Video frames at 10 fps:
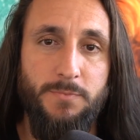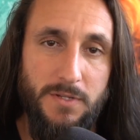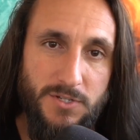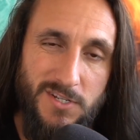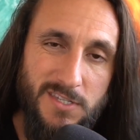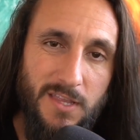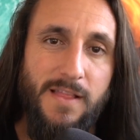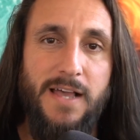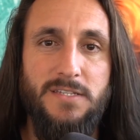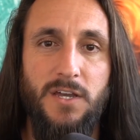But just in the
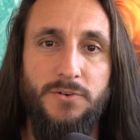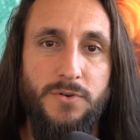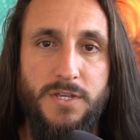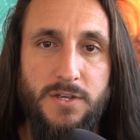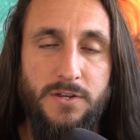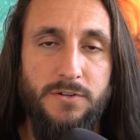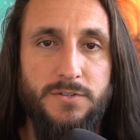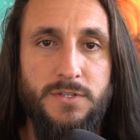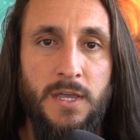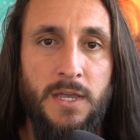last 100
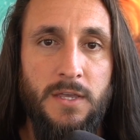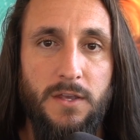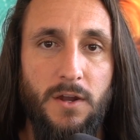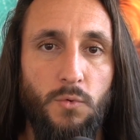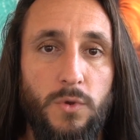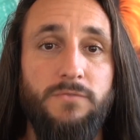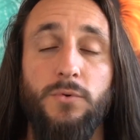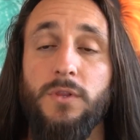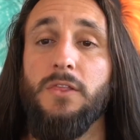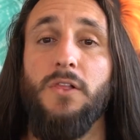years, we've
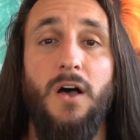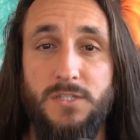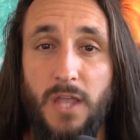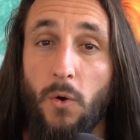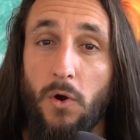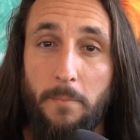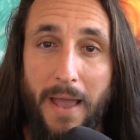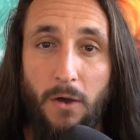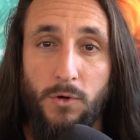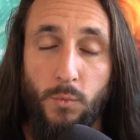really lost our
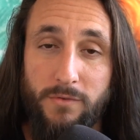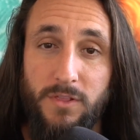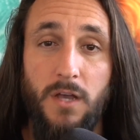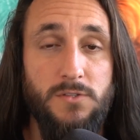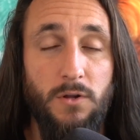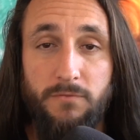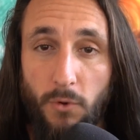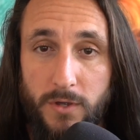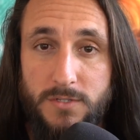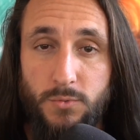power. We've lost our
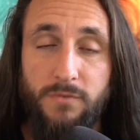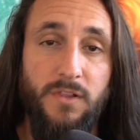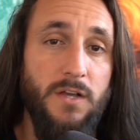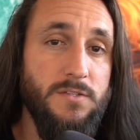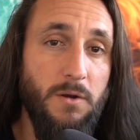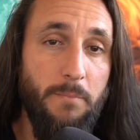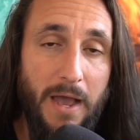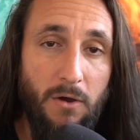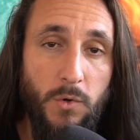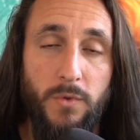voice. We've lost our
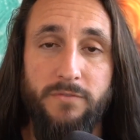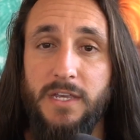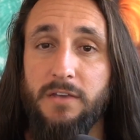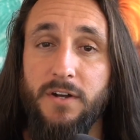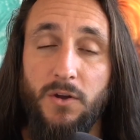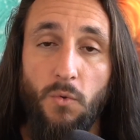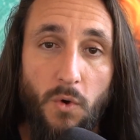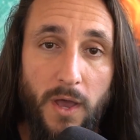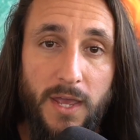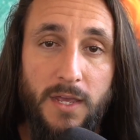power. We've given it
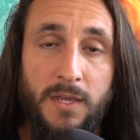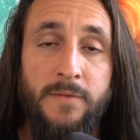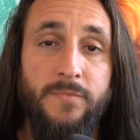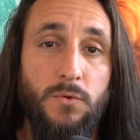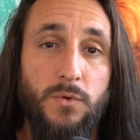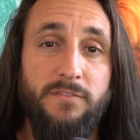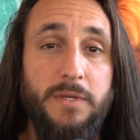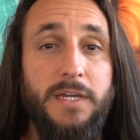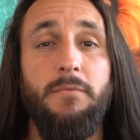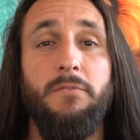away. We've
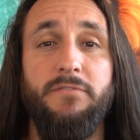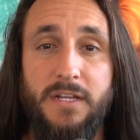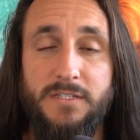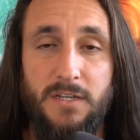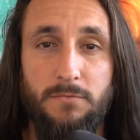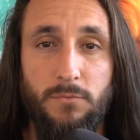become a victim.